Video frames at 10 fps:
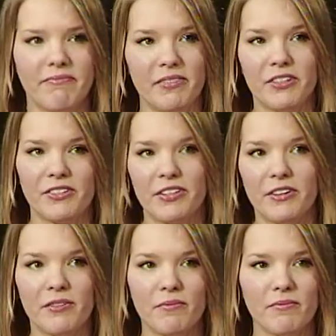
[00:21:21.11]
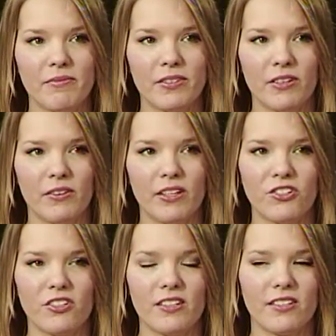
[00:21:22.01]
years ago. Mm.
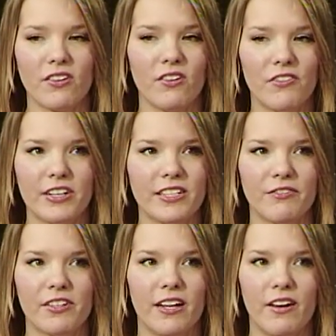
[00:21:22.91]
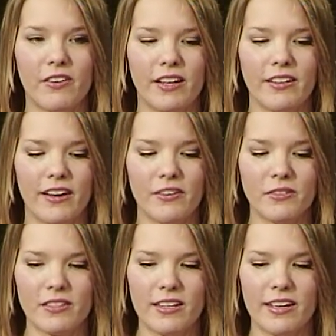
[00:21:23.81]
So it's all very different now, and I
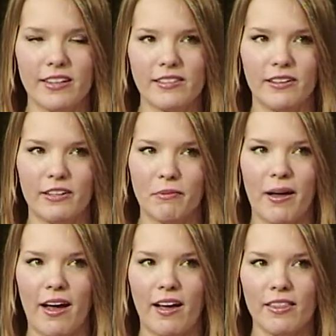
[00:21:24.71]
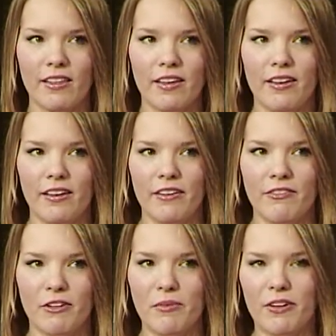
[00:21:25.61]
don't see it as a clear path
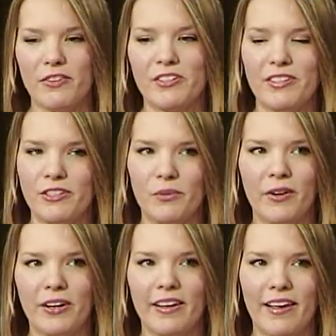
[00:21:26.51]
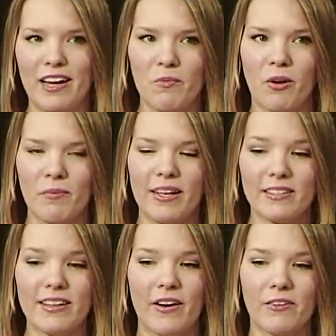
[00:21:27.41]
from university to work anymore,
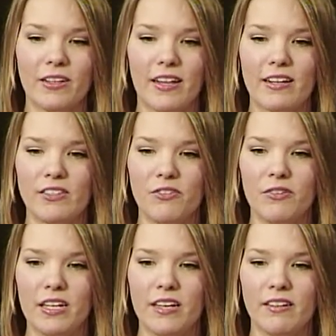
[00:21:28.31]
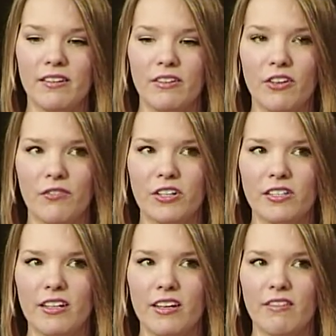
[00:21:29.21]
because now I realize you need
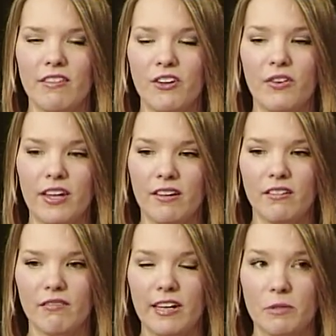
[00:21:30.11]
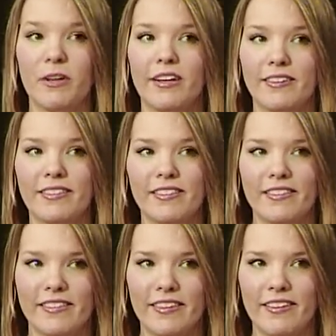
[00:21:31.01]
university, then you need experience,
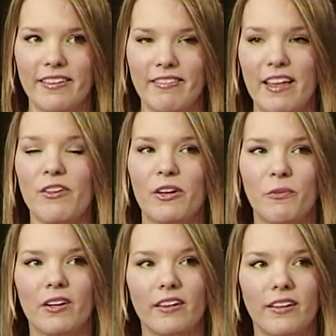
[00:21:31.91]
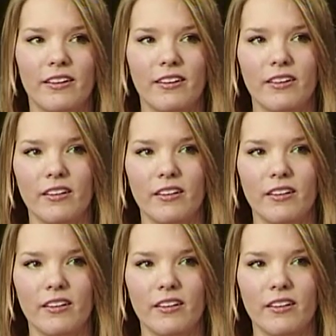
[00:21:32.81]
then you can work. Mm.